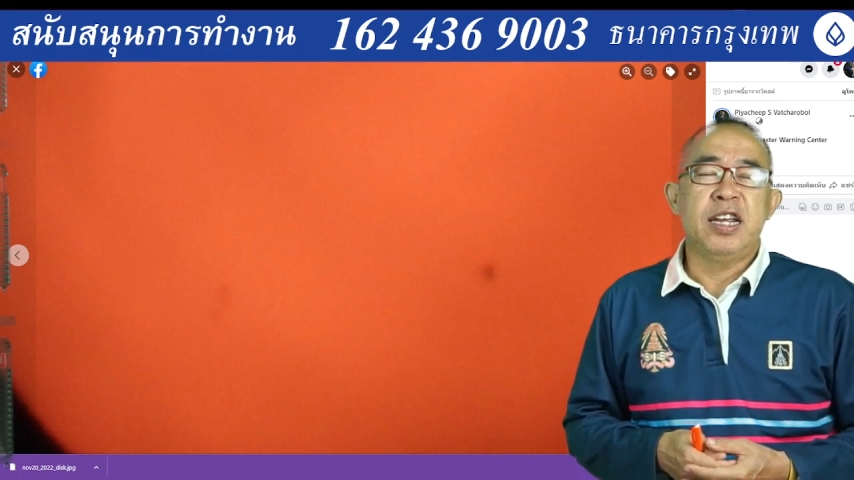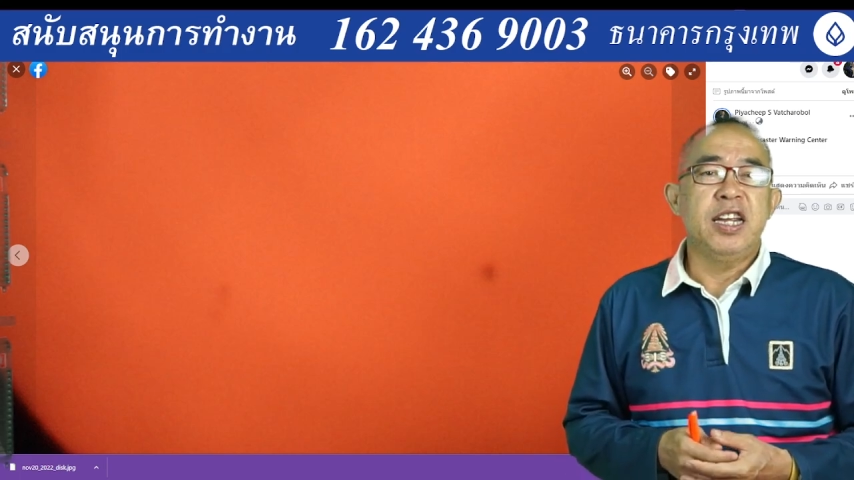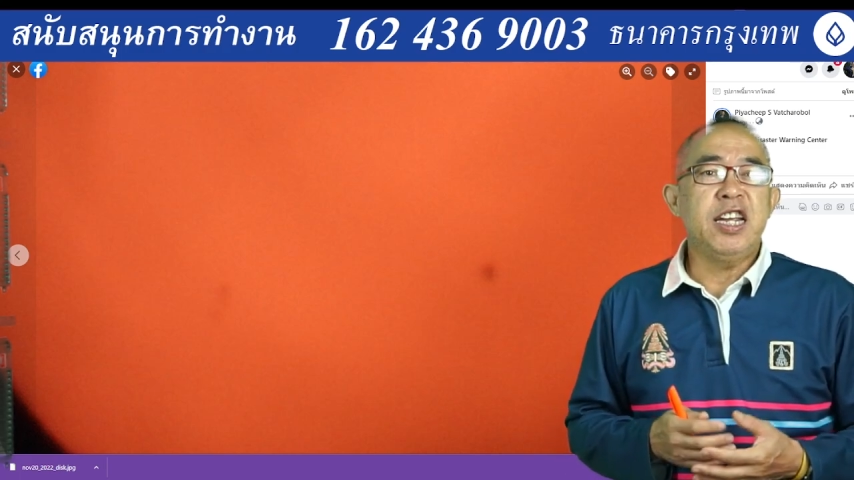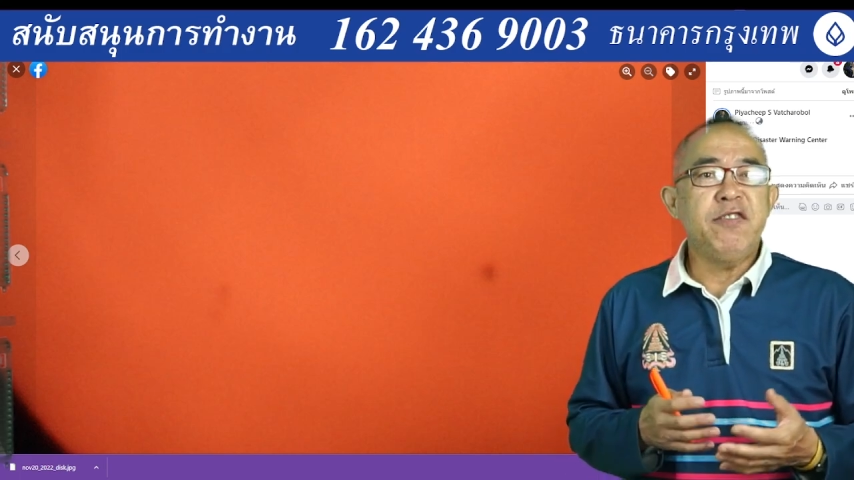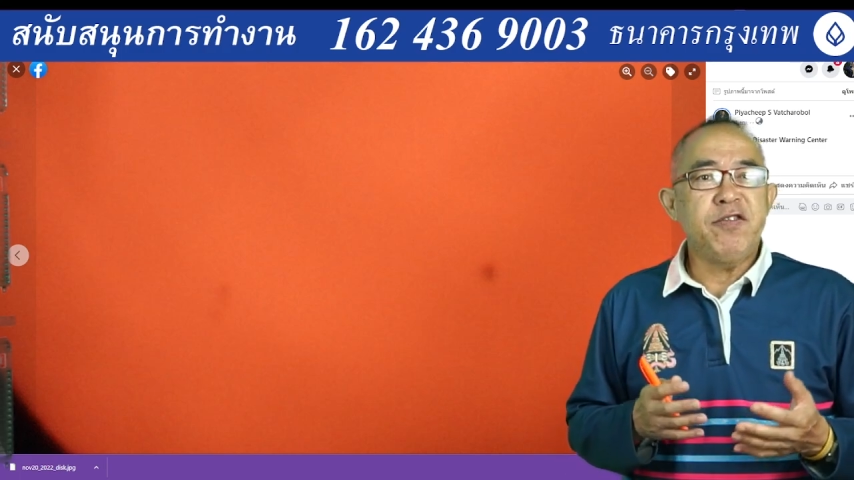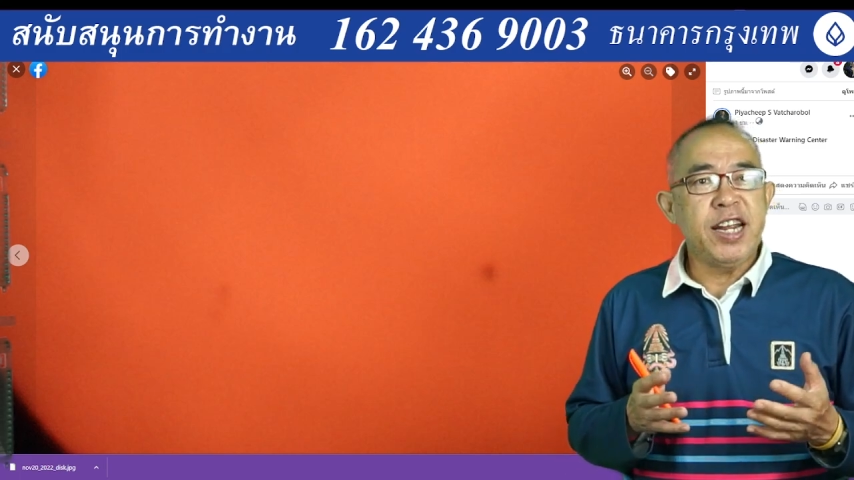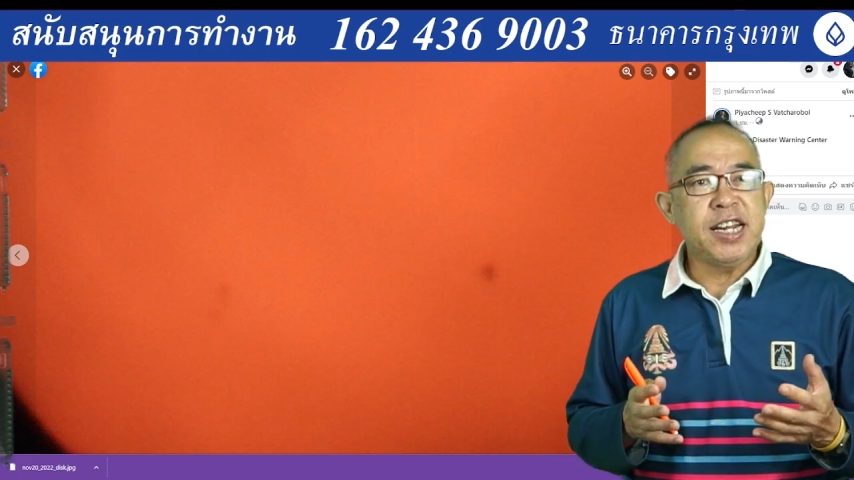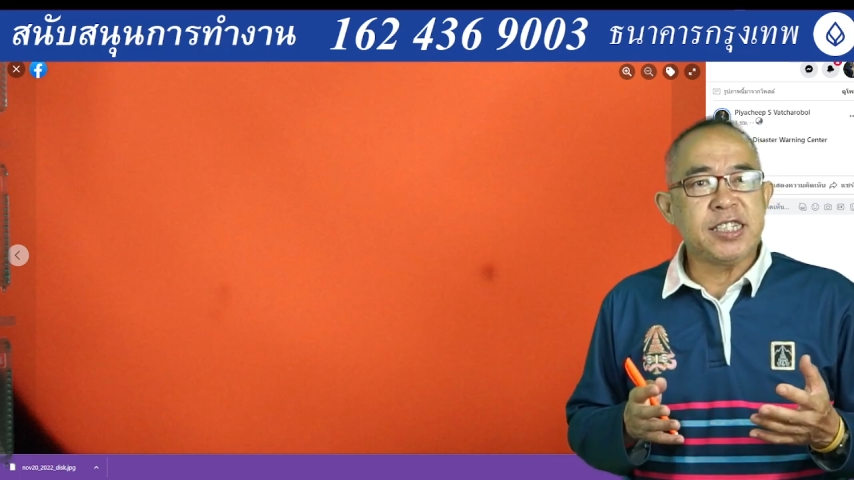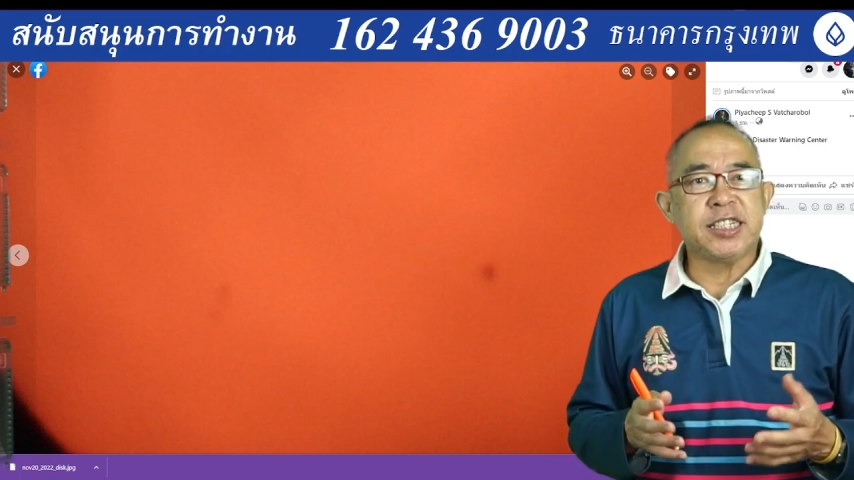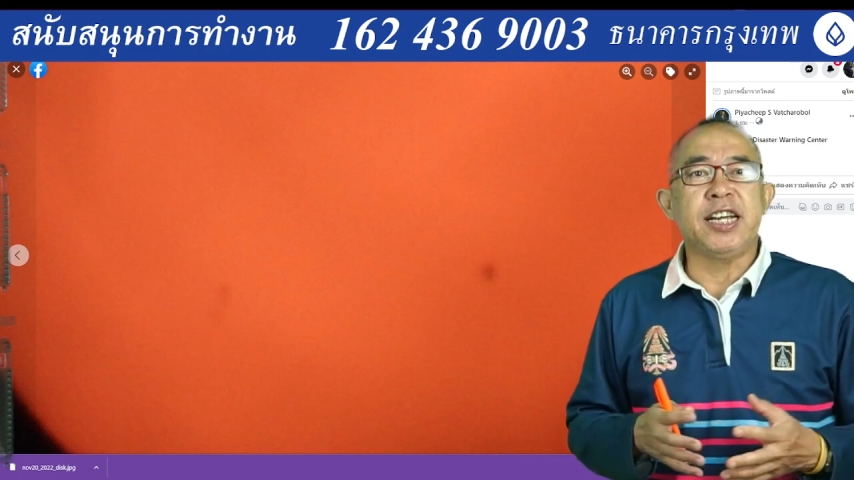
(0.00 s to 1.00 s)
If they
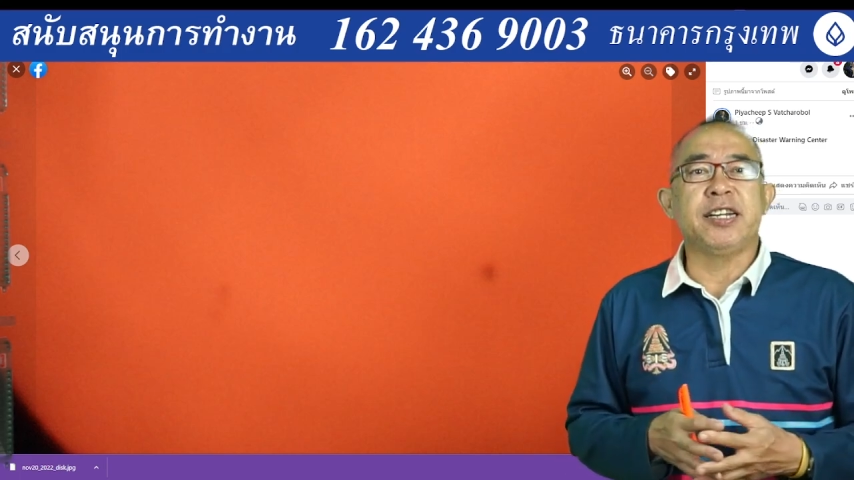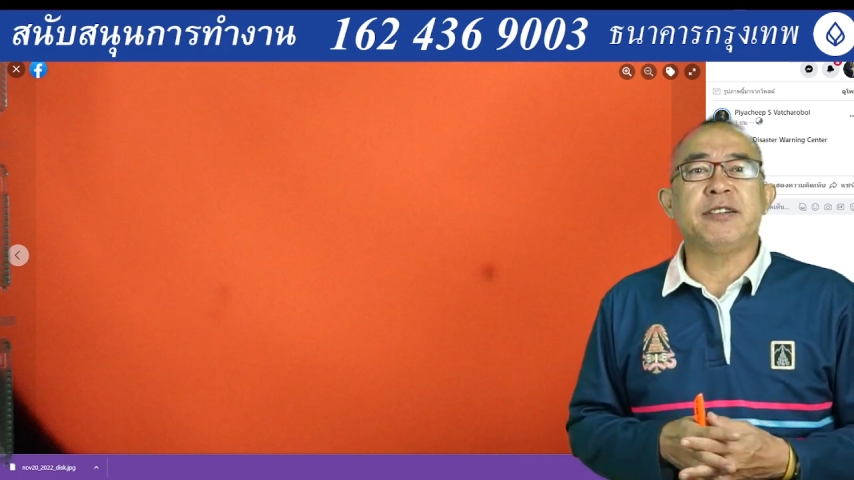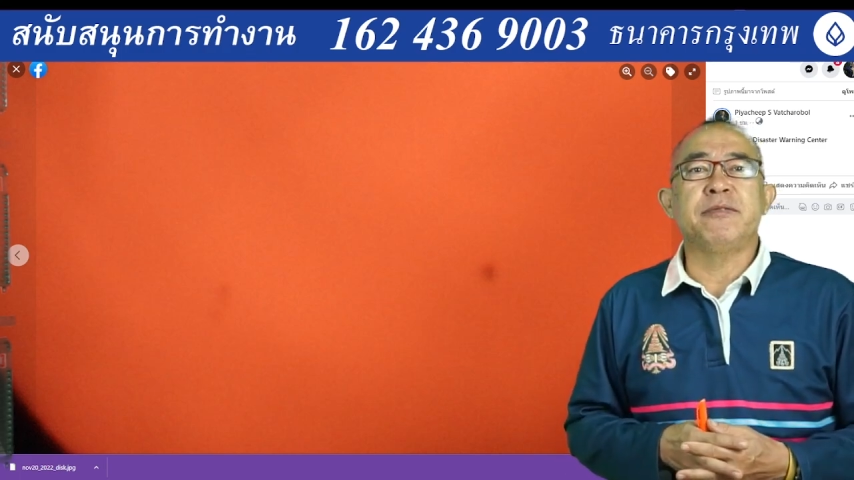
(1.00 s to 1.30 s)
stay,